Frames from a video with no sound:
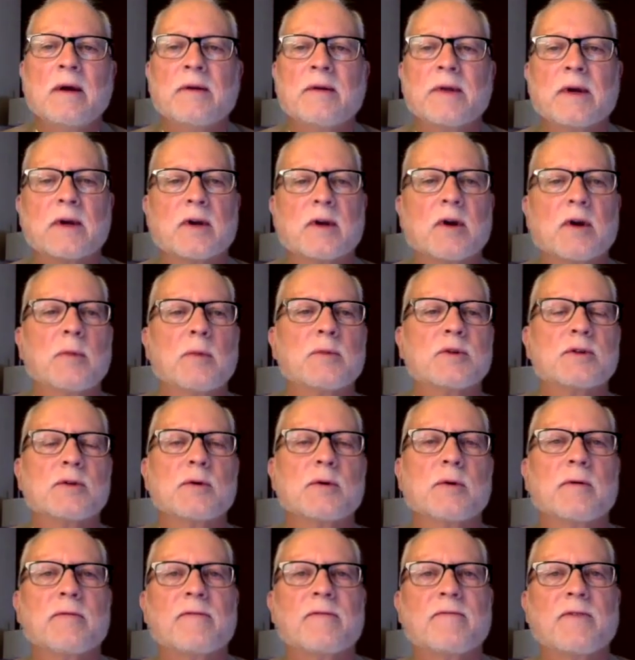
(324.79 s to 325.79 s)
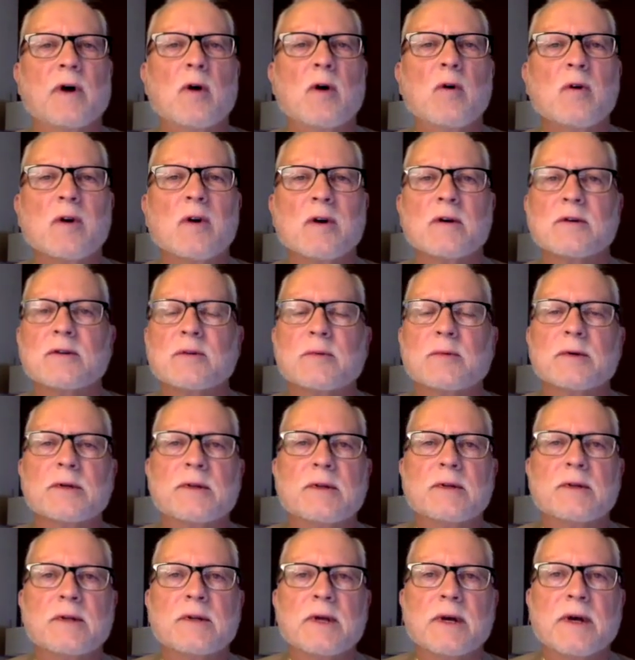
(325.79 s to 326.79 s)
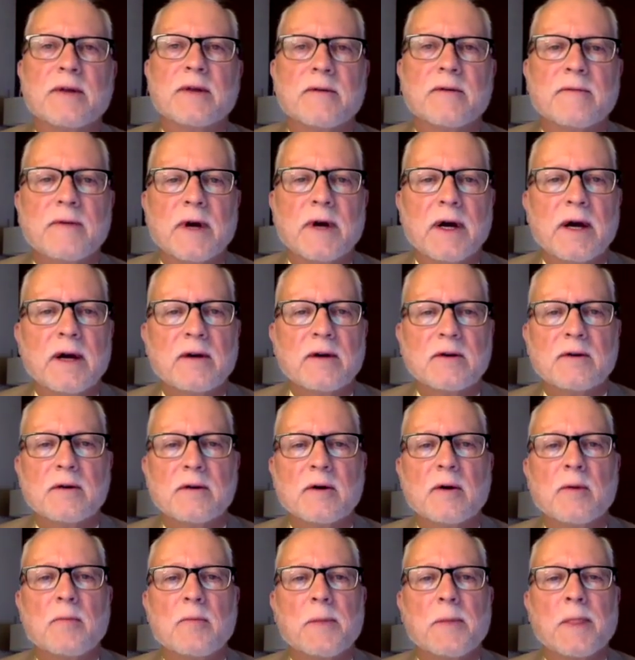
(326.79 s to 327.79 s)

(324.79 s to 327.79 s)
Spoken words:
that comes to a focus with the death of Hector.